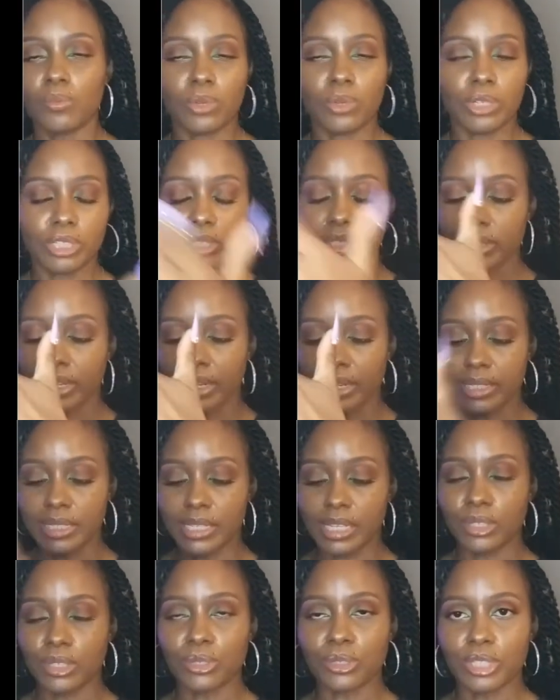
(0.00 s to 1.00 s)
which, like I
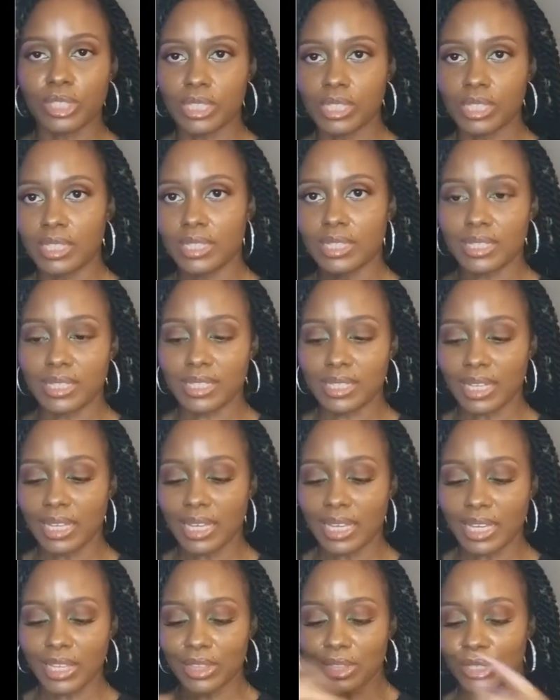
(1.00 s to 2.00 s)
said, you'll see this
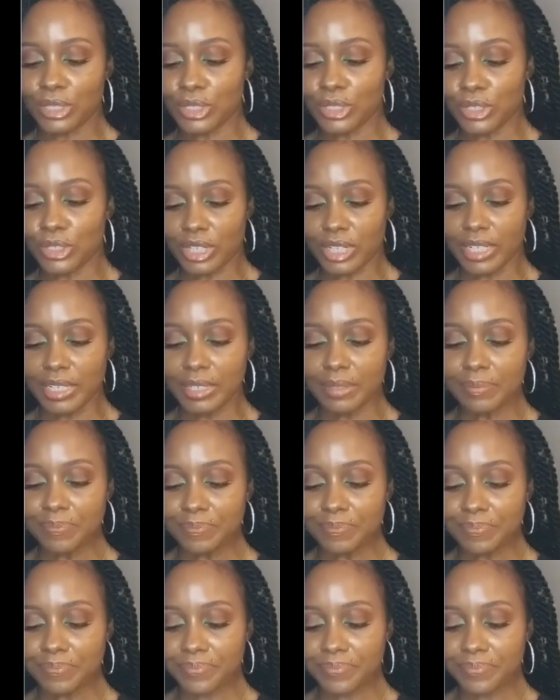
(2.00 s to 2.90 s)
in the screen.